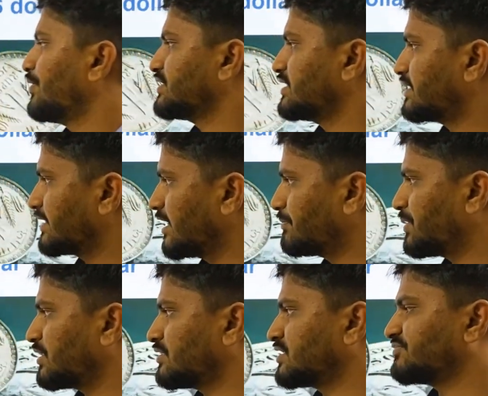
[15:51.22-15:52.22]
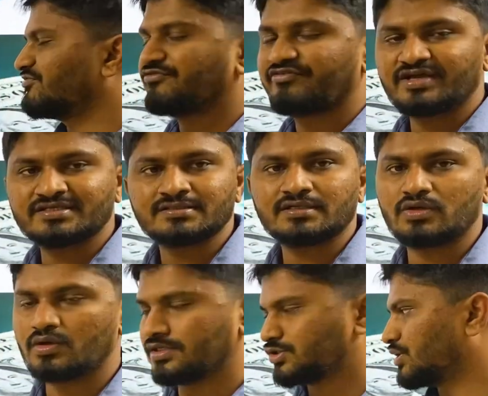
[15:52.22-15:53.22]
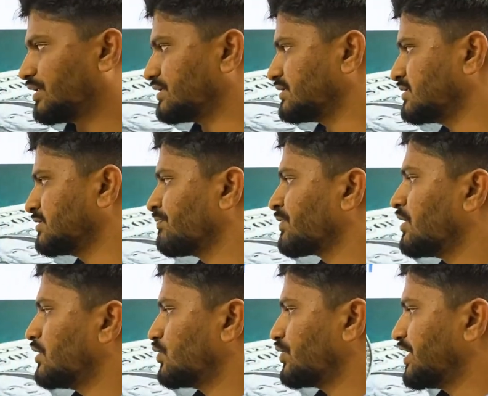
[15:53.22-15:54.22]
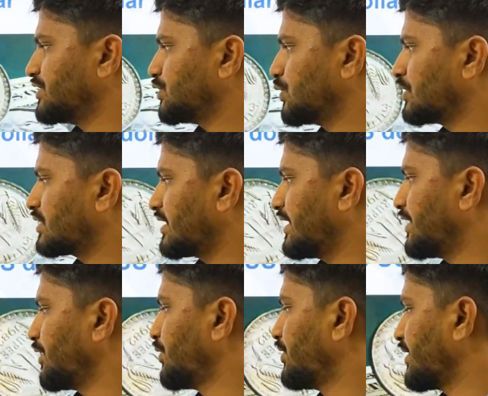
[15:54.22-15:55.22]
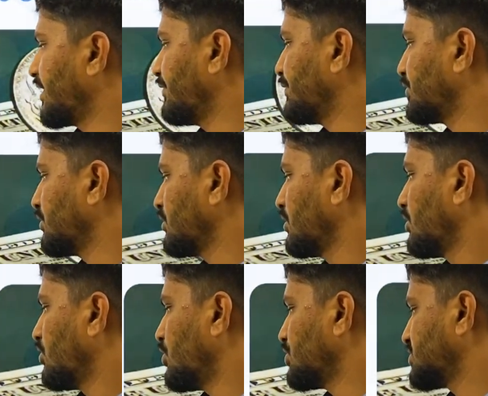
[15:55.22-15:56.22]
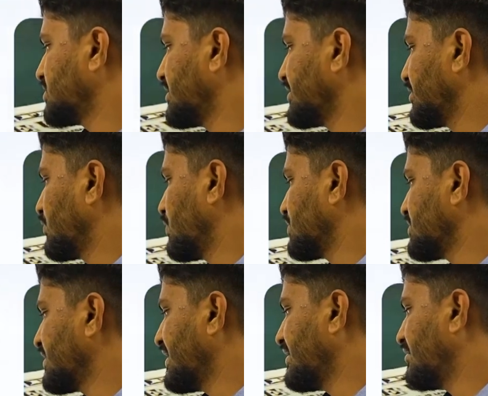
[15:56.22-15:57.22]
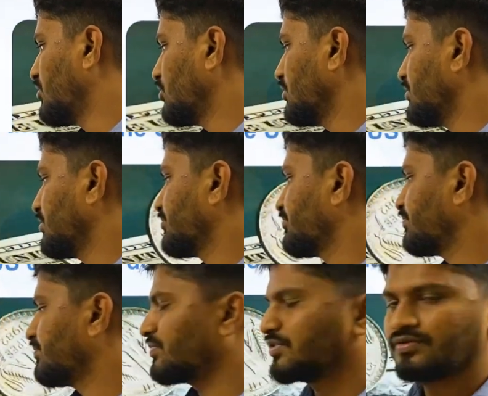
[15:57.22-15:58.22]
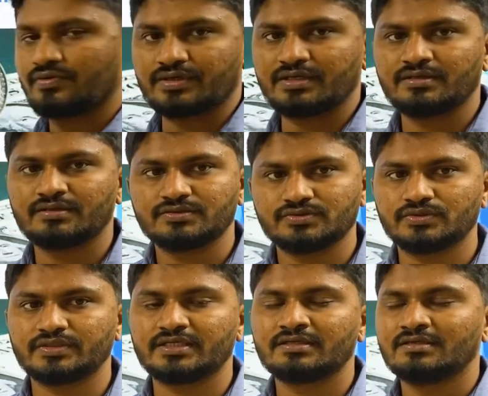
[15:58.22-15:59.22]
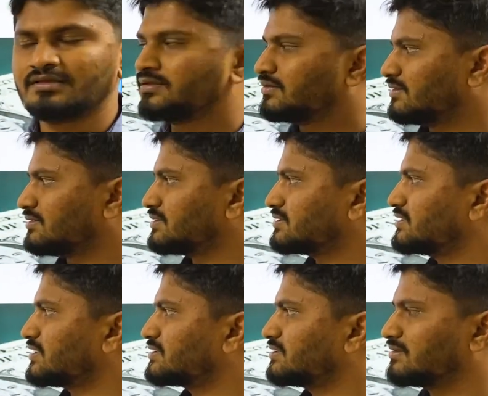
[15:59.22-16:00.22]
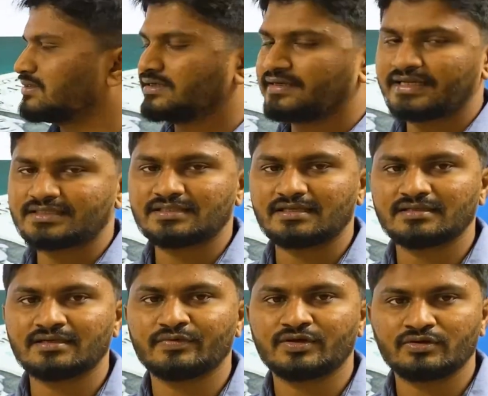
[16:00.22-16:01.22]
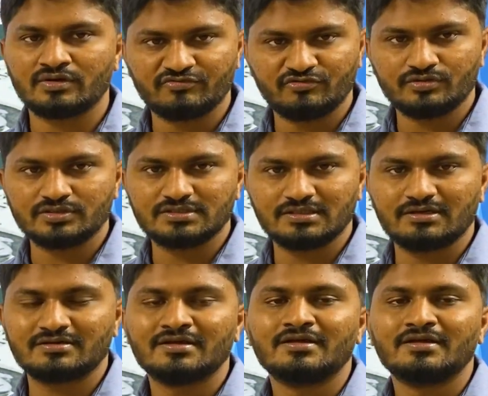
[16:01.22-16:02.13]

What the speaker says: when the trade partners face dollar shortages to ensure continued trade without hostility towards the dollar. Okay, so that this is just the India is saying that we are not focusing on